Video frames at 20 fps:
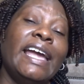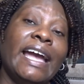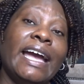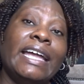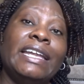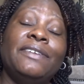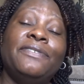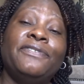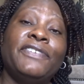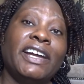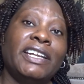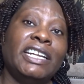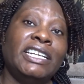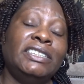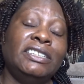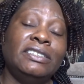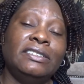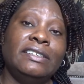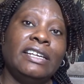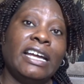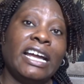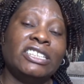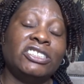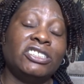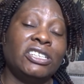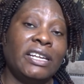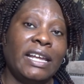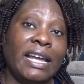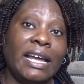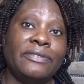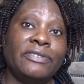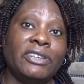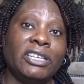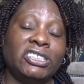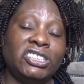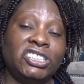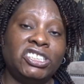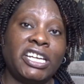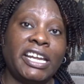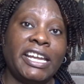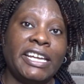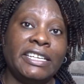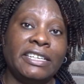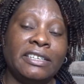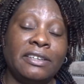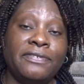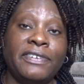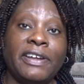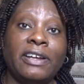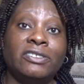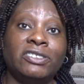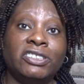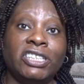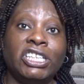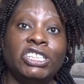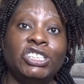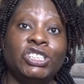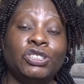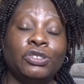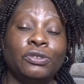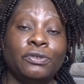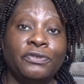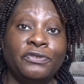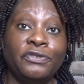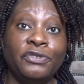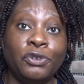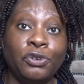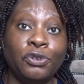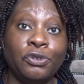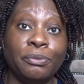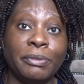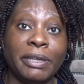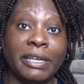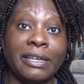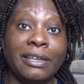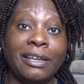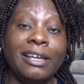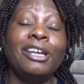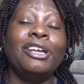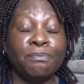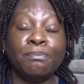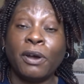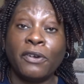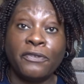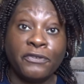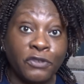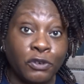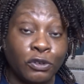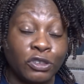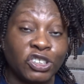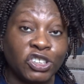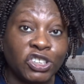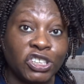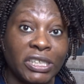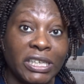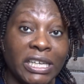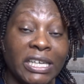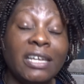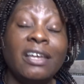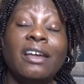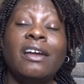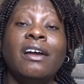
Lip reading: and in fact they didn't actually have a shade in foundation for me, but fortunately